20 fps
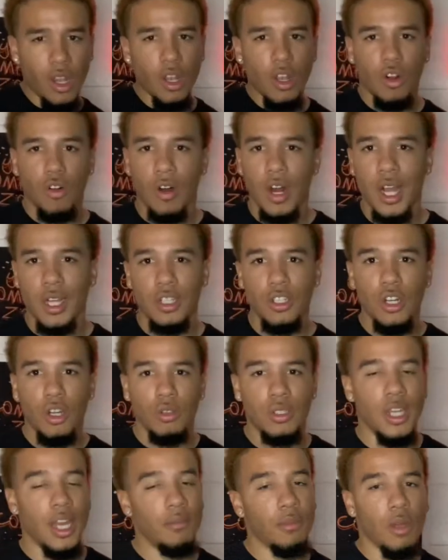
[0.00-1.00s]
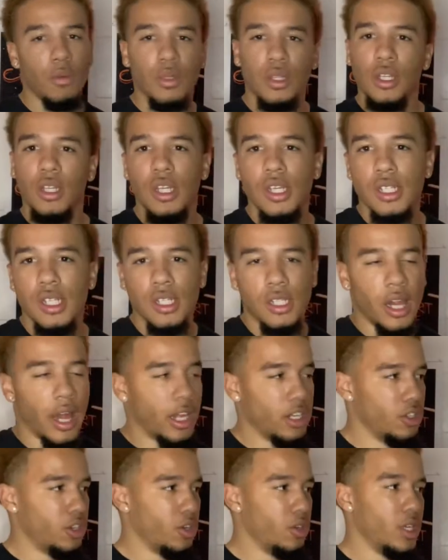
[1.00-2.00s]
Croc, you know, same thing with the Yeezy slide.
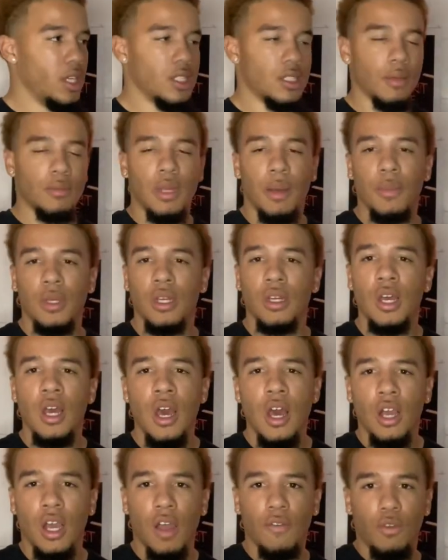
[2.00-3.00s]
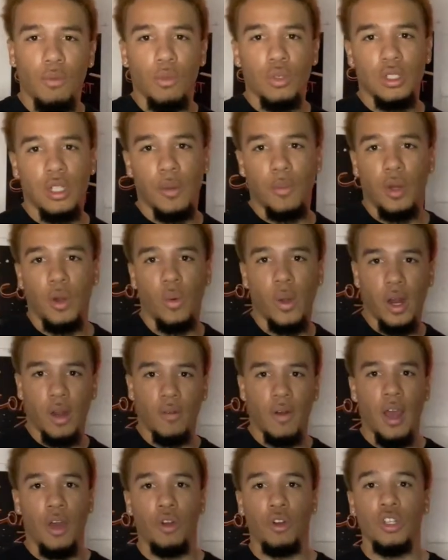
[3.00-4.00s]
You know, you need some type of comfortable slipper to wear
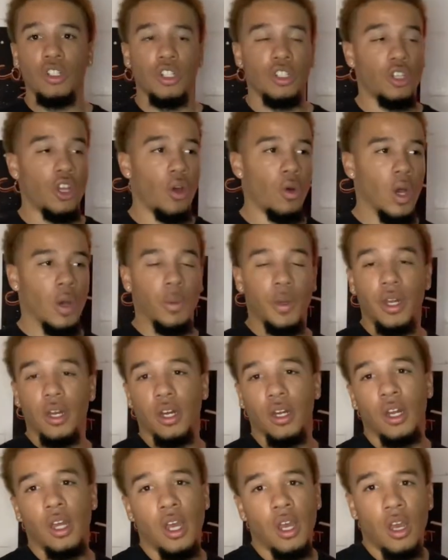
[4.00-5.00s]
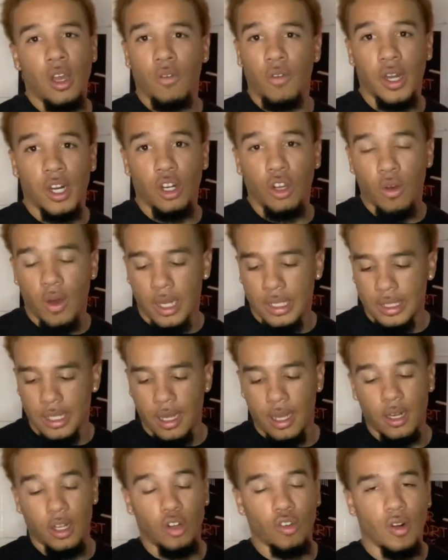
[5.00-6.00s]
around, or you just throw on when you're ready to go
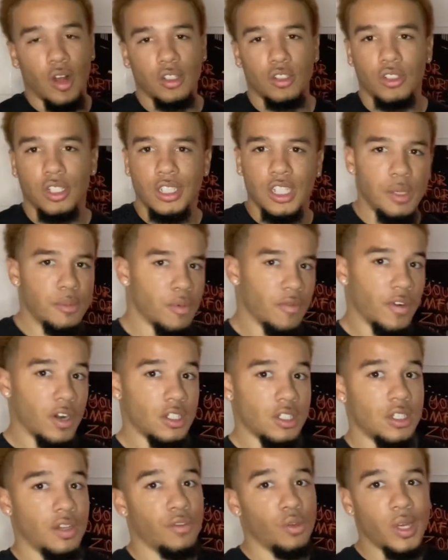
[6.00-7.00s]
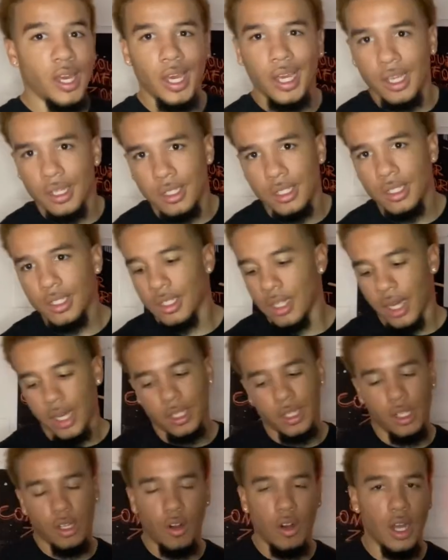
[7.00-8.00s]
outside, and Crocs are the cheaper version. If you can't get Yeezy slides,
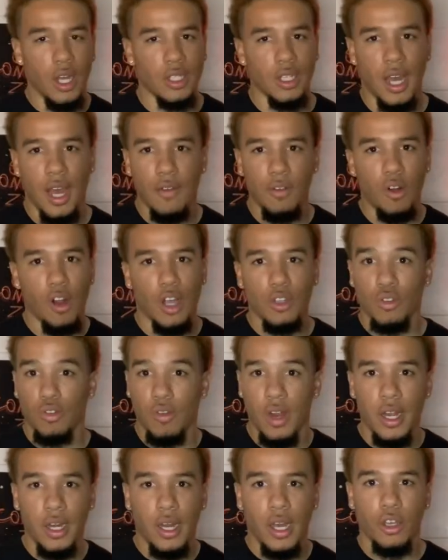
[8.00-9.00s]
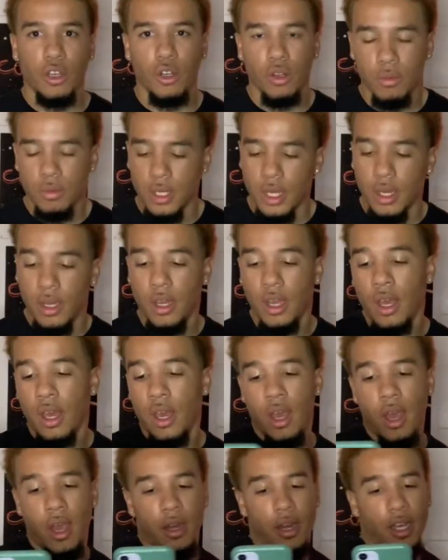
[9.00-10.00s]
get Crocs. I have Crocs on right now, you know what I'm saying?
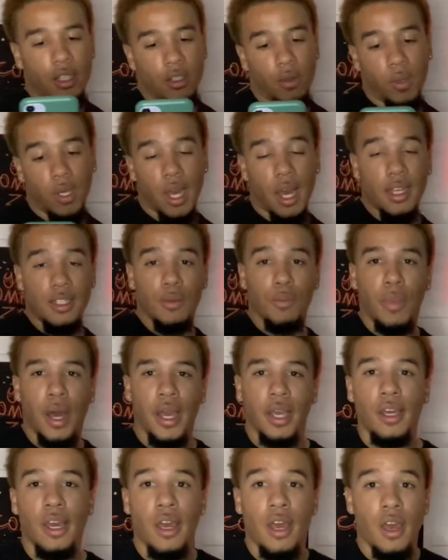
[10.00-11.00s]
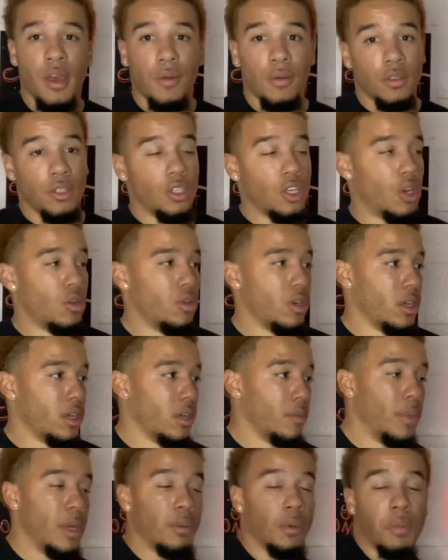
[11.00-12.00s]
Next thing we got is a bike. You know,
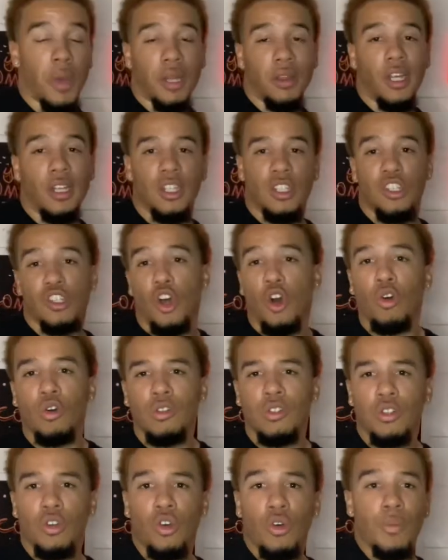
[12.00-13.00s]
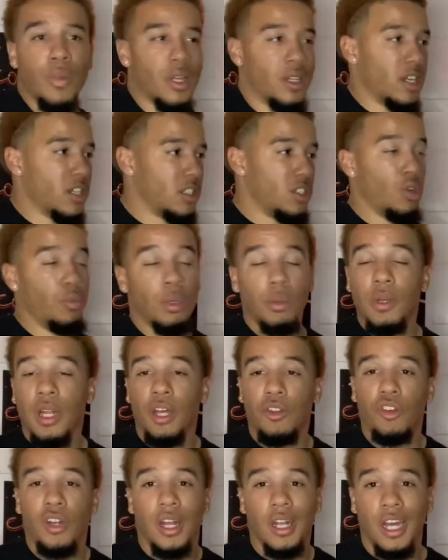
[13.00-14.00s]
people might think this is old school, but there's still people out
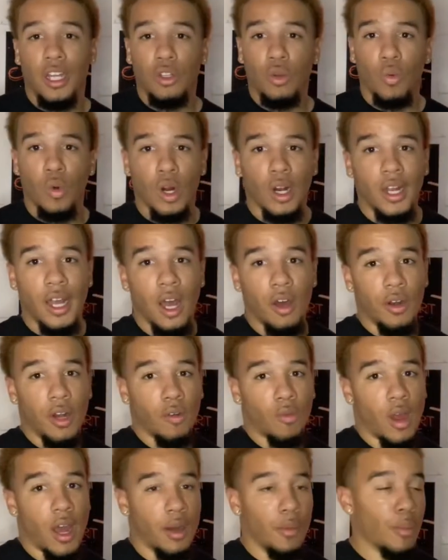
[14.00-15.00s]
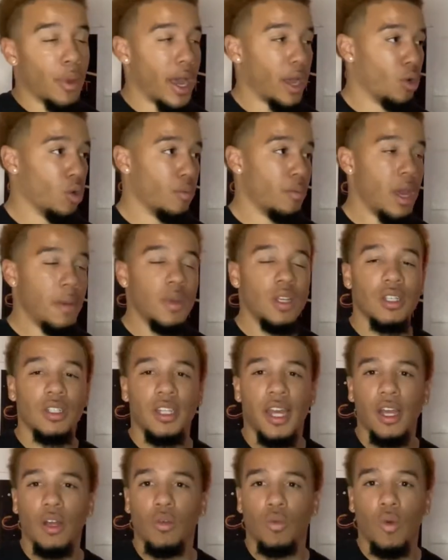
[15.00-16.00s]
there that like to work out, that ride a bike, or maybe just
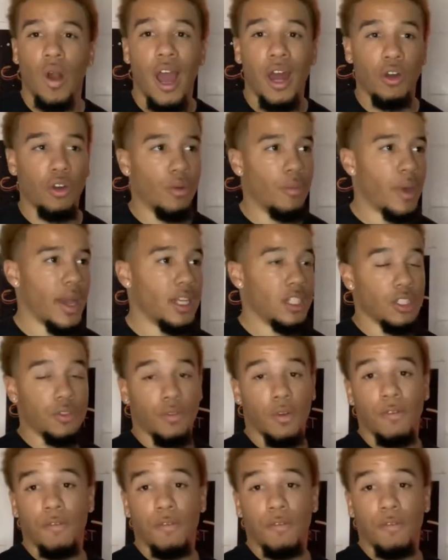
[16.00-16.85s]
take a ride on a bike just for